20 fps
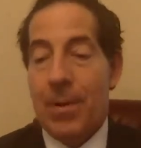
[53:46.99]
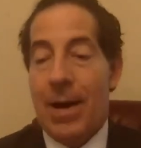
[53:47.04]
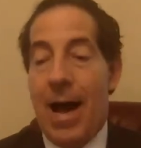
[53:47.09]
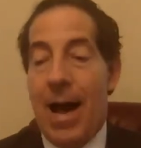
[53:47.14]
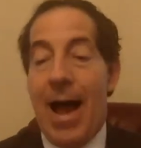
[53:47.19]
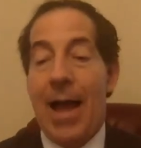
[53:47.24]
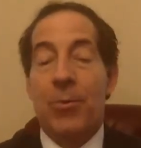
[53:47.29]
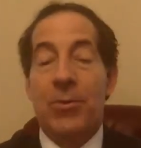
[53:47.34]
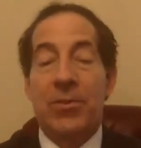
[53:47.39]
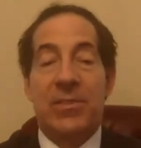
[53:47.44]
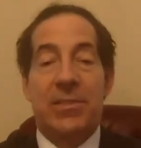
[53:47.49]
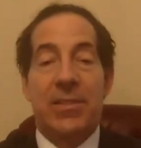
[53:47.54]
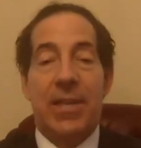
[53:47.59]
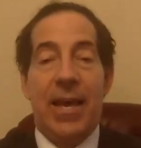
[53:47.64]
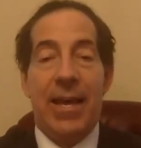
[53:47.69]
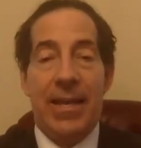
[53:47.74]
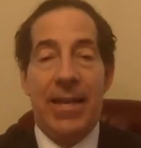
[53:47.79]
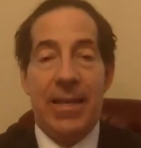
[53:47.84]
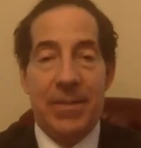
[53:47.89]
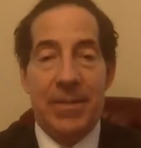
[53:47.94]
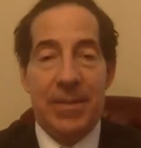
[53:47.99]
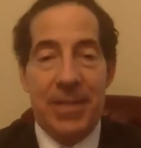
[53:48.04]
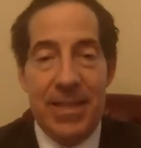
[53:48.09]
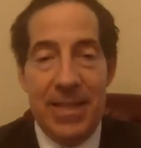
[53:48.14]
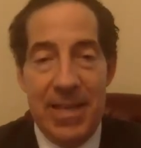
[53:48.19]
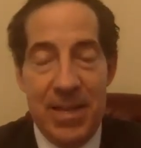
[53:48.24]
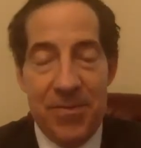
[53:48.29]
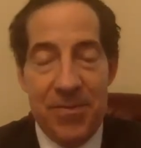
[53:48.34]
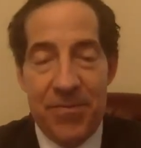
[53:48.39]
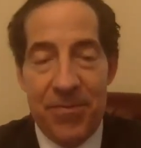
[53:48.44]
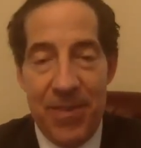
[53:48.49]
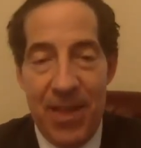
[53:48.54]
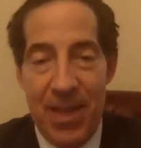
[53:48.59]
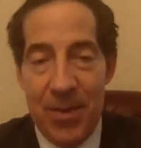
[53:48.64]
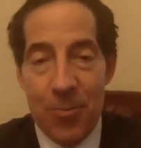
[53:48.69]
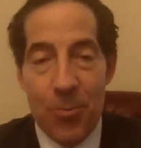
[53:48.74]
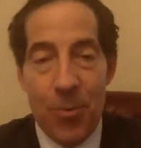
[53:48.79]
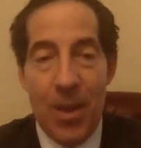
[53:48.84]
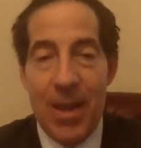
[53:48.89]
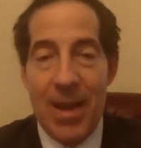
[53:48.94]
I would say if
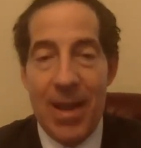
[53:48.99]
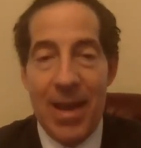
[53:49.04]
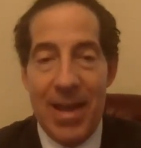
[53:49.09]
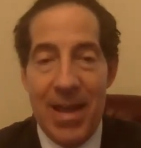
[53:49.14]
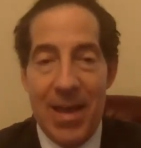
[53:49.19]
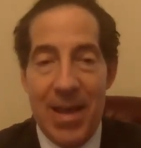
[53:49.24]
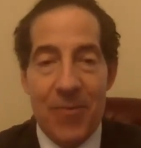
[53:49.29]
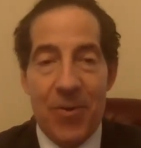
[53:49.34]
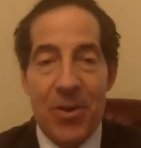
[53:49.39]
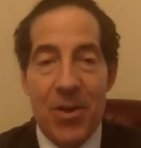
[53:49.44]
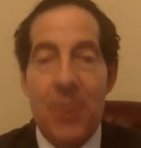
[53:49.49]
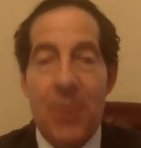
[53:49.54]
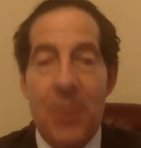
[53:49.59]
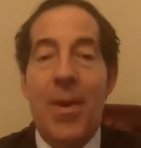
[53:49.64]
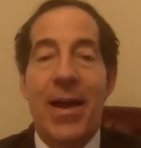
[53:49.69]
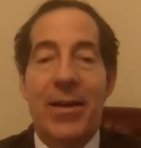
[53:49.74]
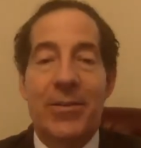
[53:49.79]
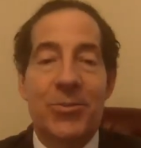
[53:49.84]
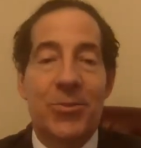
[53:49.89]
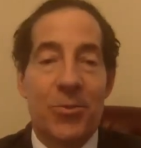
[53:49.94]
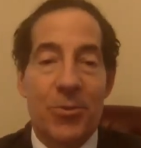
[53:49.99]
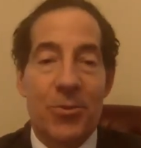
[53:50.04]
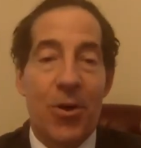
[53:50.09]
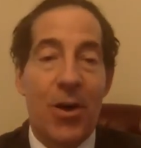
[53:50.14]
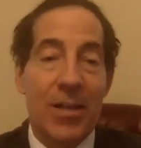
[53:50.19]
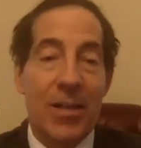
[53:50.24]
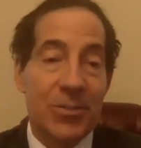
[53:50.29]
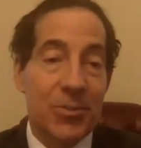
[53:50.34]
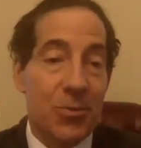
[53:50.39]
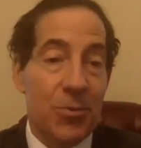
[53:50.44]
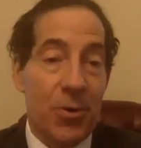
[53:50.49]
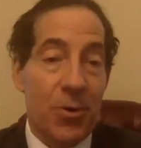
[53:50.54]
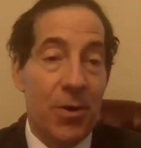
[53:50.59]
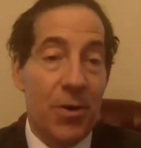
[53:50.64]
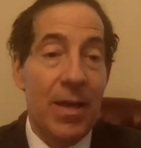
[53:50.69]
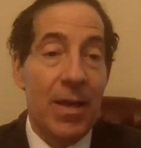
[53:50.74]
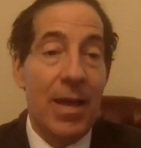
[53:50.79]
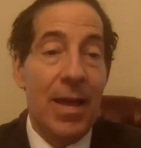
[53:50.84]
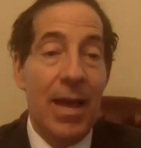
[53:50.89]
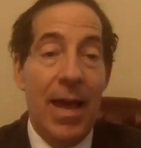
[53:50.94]
and when I ever go back to a law
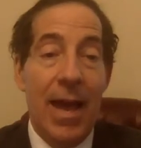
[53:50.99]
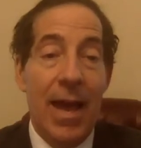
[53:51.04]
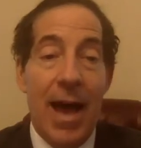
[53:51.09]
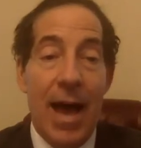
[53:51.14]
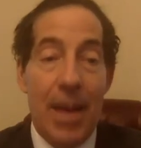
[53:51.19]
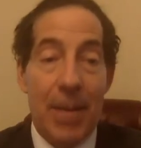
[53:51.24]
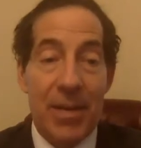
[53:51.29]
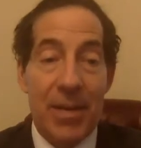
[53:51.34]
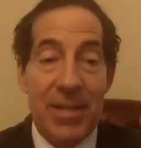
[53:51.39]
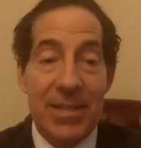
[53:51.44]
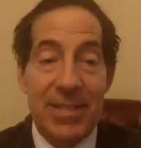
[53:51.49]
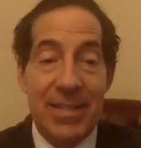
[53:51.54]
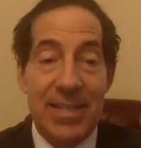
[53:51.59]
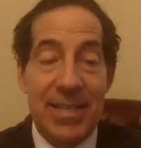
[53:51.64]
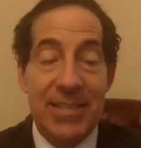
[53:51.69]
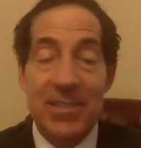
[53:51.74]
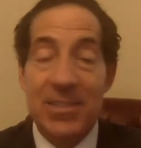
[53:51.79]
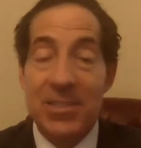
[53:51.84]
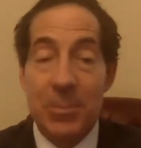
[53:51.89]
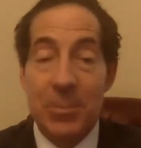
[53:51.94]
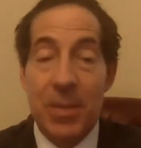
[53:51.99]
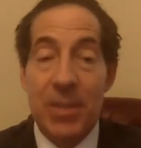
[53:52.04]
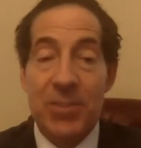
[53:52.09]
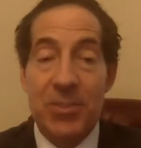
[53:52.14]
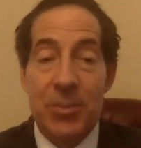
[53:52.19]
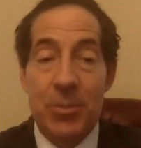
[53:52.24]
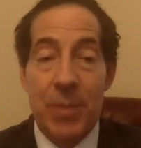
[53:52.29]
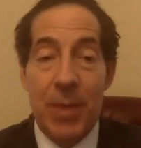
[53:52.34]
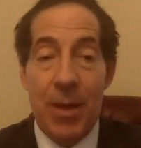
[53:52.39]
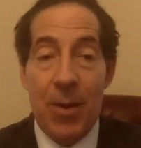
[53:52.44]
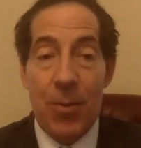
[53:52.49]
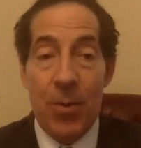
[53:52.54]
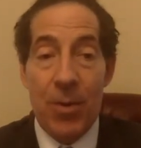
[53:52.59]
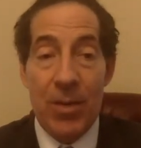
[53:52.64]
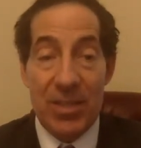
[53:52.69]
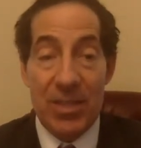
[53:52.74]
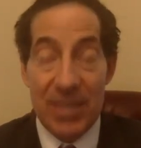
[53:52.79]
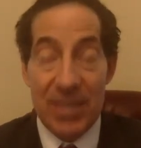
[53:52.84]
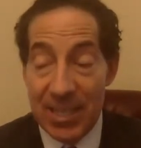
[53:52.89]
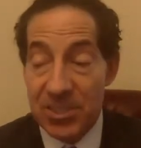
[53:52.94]
school, I'm going to teach as much about
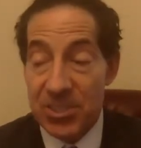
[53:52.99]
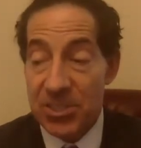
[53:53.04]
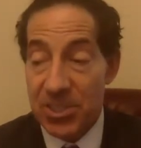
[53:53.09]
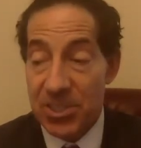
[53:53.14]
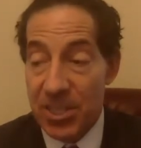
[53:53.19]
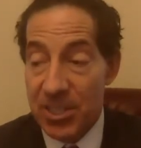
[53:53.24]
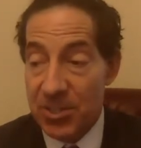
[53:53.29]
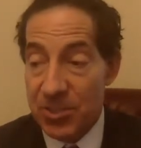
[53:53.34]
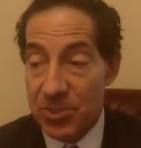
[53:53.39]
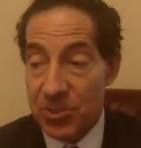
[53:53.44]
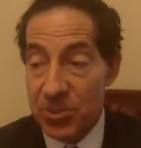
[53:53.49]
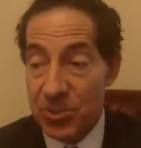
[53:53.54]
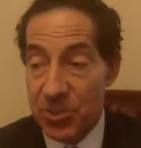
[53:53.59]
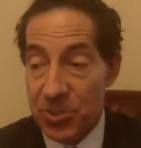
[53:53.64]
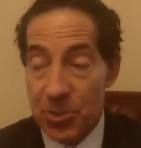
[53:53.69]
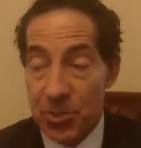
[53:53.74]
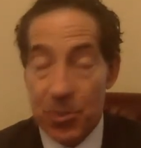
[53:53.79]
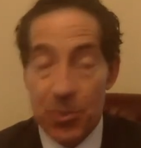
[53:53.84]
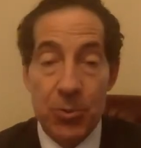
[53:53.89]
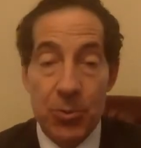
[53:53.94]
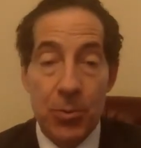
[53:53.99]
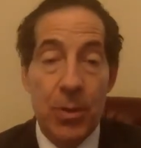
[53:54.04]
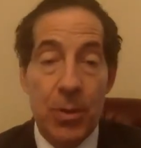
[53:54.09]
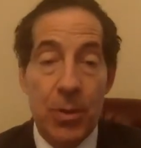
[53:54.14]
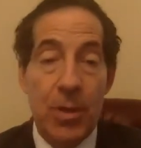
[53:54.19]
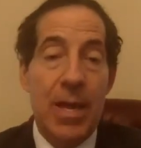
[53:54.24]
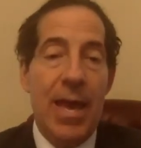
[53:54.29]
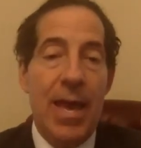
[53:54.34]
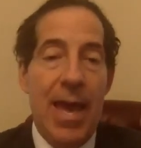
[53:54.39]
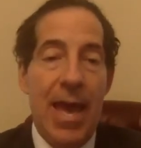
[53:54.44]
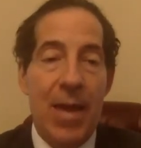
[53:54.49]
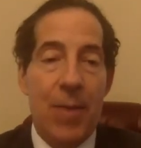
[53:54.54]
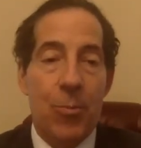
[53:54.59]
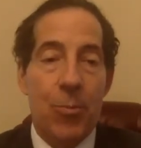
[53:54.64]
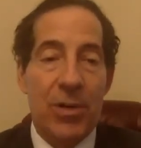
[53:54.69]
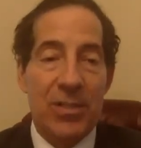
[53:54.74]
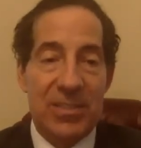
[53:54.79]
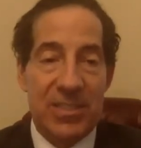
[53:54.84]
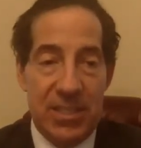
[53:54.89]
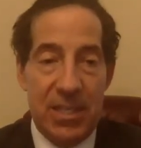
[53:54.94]
what legislatures do and
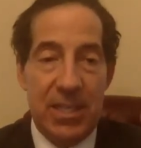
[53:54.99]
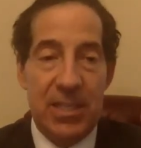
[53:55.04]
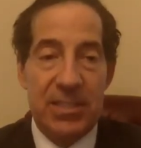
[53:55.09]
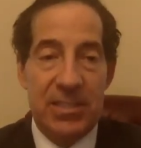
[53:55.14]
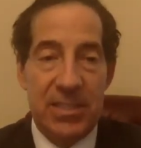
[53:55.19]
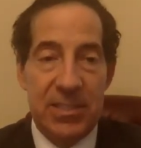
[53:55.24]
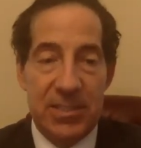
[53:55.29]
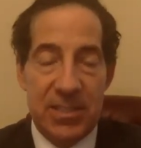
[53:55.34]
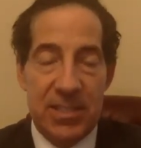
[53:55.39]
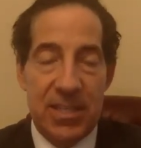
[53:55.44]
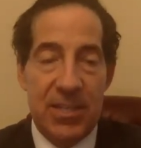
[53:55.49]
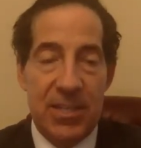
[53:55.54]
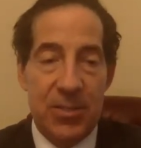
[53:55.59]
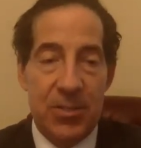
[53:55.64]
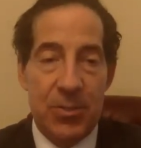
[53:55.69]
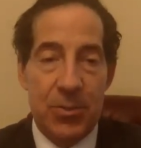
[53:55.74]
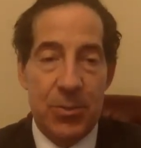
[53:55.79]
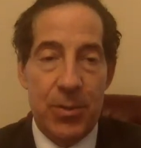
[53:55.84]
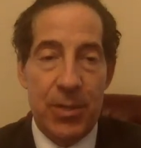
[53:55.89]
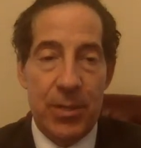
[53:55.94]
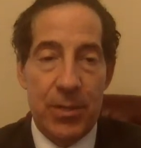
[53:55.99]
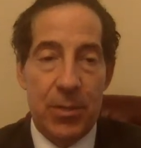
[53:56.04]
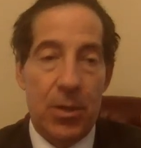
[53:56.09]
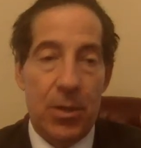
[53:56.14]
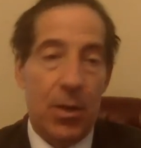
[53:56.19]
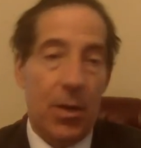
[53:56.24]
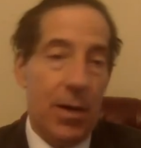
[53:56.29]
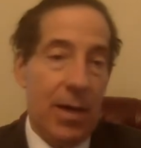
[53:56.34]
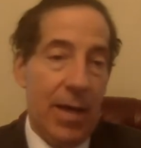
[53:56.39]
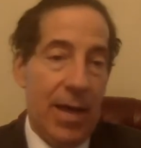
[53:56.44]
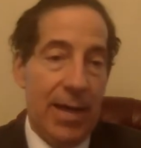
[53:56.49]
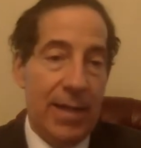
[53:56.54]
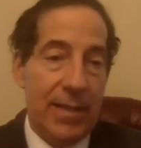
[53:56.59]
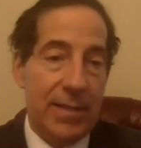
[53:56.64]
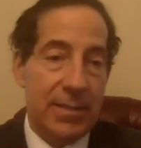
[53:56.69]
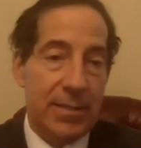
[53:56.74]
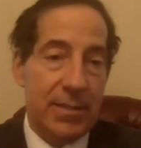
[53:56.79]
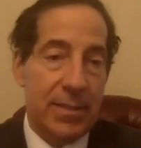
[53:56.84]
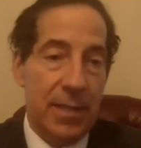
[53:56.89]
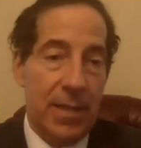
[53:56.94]
what citizens can do in law
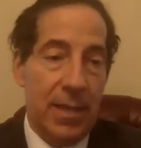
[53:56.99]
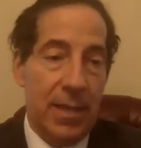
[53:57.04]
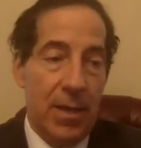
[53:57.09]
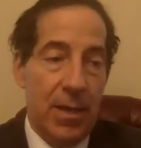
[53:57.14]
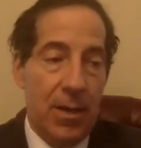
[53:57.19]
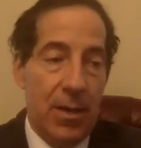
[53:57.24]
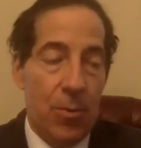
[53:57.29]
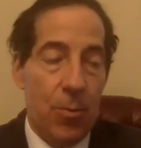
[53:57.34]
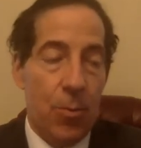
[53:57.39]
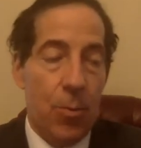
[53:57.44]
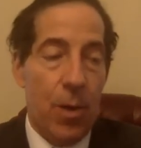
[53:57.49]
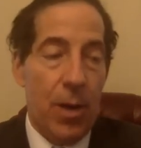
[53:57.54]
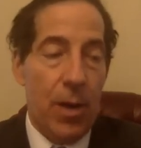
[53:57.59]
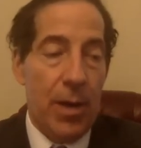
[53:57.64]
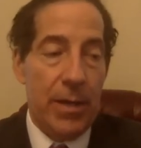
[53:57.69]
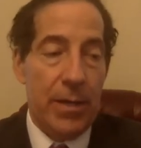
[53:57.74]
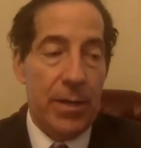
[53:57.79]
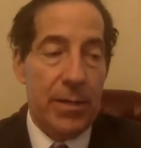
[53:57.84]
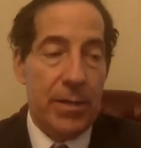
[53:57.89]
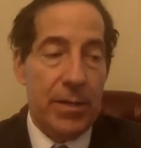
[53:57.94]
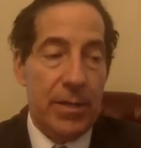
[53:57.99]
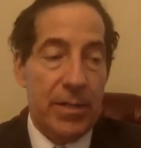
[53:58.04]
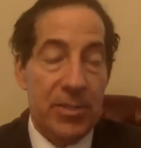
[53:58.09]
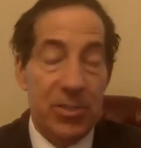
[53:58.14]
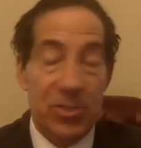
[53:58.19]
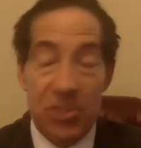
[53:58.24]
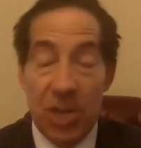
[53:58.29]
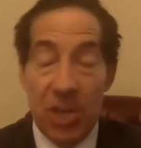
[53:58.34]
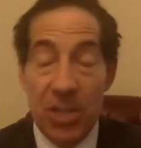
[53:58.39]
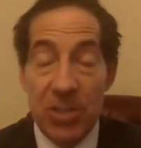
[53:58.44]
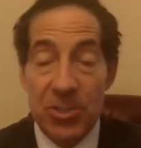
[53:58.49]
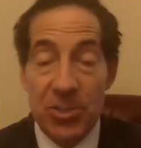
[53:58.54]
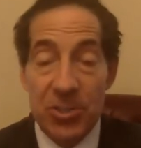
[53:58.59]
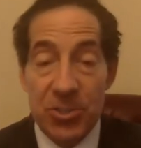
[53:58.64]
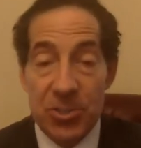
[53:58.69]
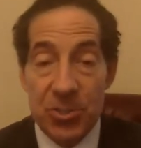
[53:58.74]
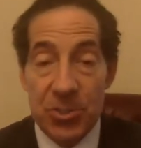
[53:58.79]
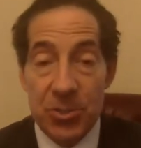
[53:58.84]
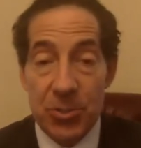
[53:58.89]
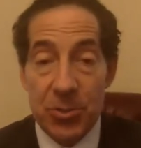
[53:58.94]
as what
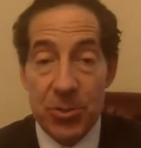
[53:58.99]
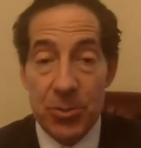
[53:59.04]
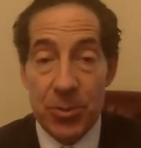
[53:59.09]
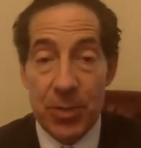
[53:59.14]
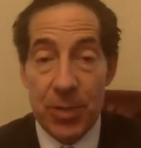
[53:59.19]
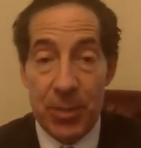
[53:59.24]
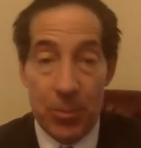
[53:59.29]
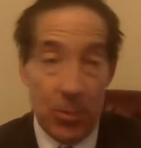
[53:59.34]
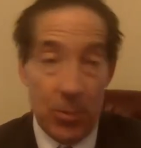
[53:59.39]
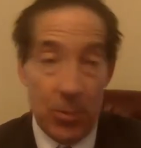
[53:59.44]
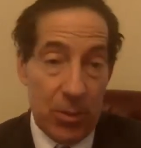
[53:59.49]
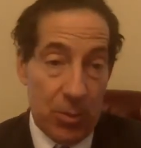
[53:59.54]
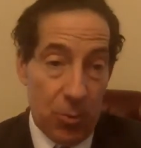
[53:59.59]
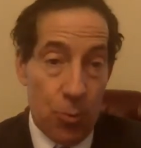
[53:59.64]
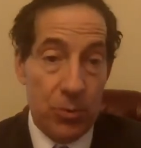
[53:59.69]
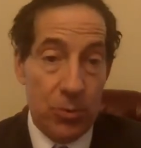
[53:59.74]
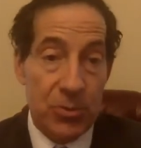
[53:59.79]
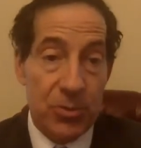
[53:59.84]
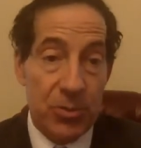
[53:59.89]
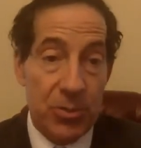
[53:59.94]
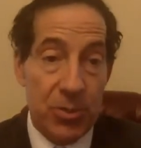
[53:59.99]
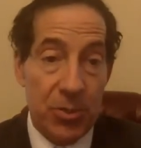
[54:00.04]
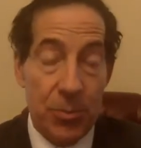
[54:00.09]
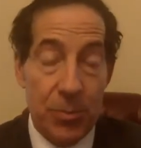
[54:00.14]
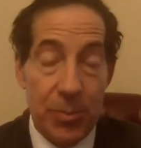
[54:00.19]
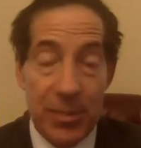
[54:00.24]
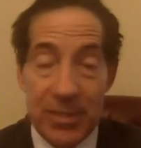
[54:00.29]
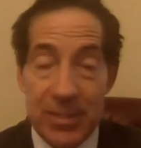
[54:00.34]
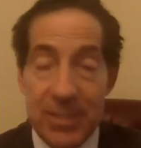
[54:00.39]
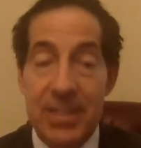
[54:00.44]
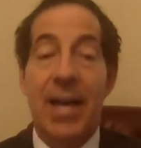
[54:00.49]
judges do and what courts do, because the